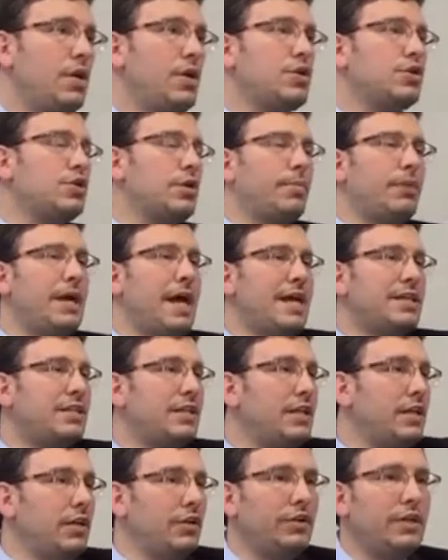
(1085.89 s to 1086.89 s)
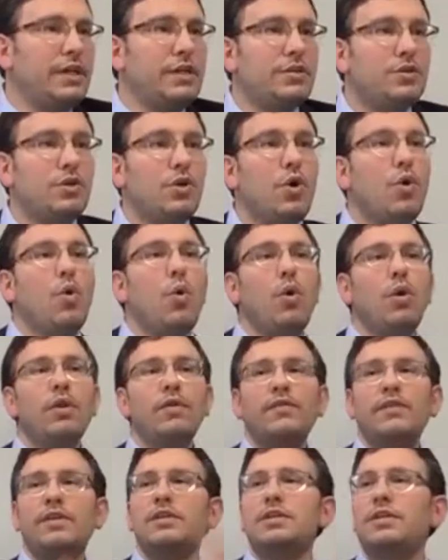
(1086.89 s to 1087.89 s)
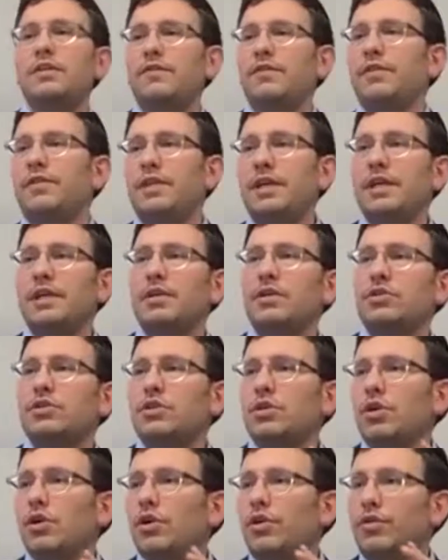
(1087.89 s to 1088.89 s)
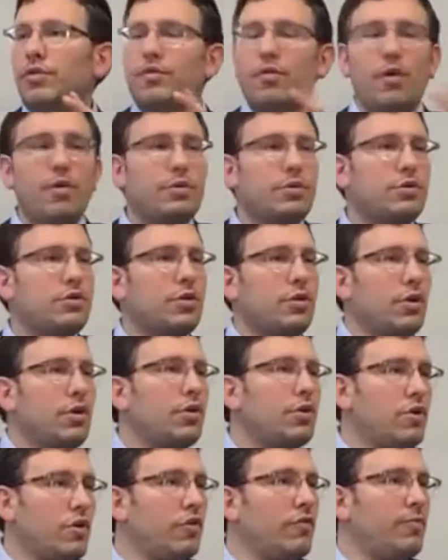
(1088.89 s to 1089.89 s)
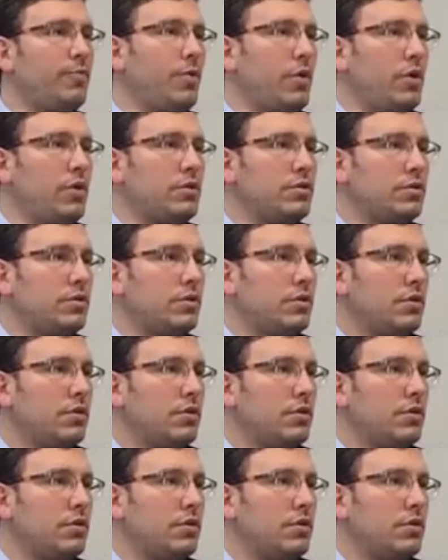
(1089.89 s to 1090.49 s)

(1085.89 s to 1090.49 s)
Someone has an illness. All of these different things throw us curveballs.